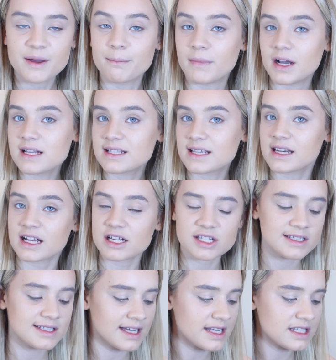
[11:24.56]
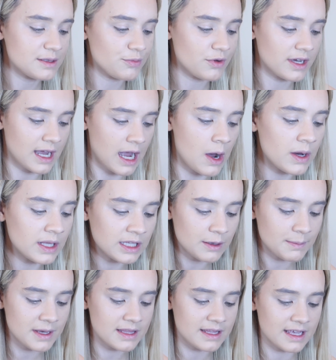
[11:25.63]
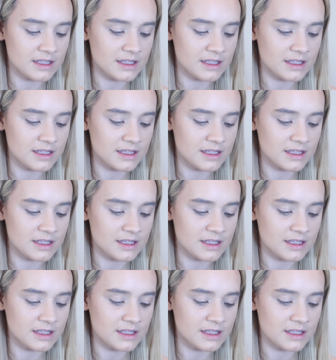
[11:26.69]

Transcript: My skin actually started to break out a little bit at the